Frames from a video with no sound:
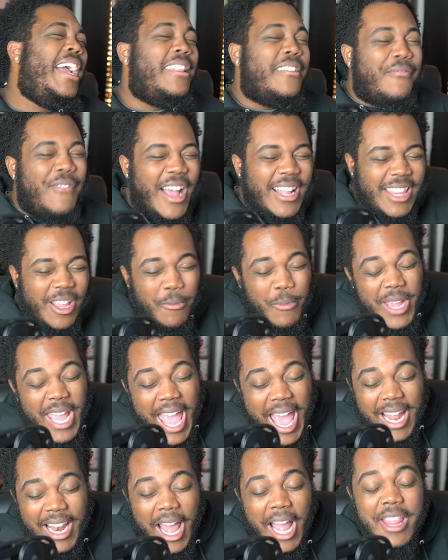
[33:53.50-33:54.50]
the fact that we
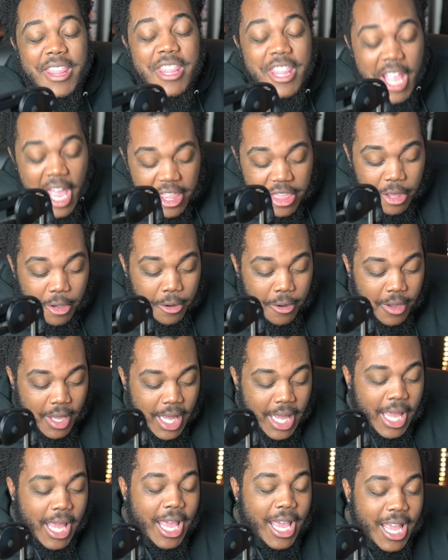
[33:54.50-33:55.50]
had another
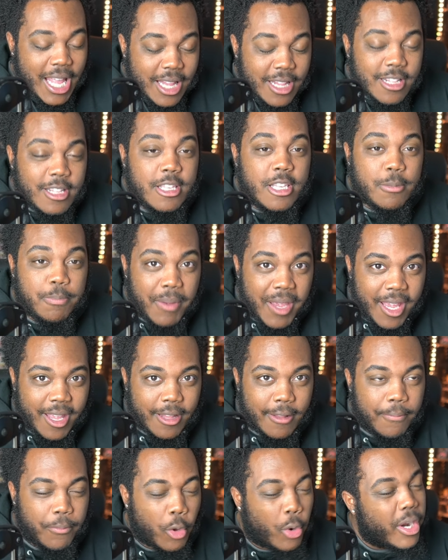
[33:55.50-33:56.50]
hidden
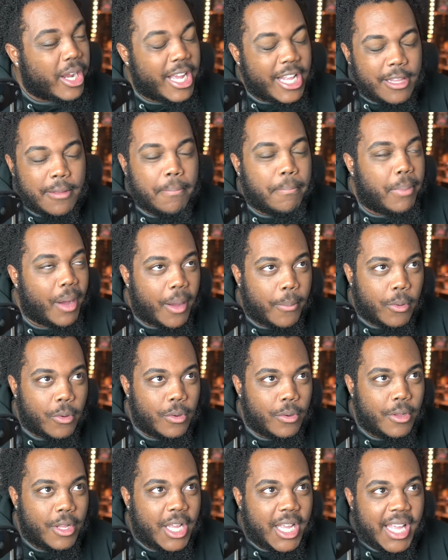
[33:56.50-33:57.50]
spin or hidden
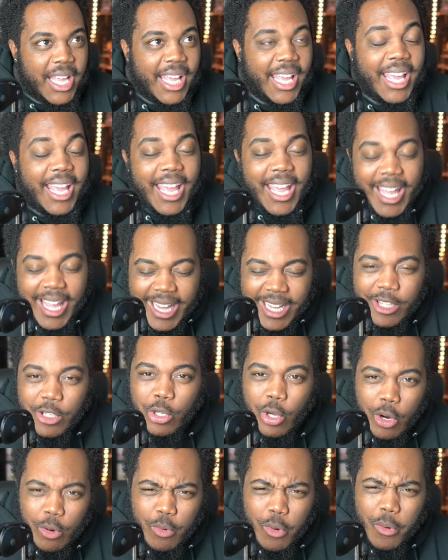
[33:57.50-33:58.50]
bubble hit
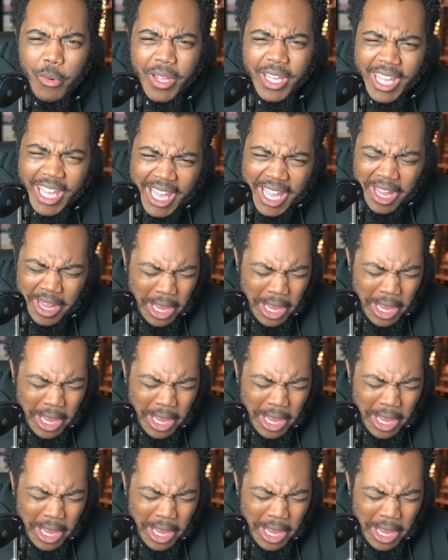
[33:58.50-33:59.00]
Toru again?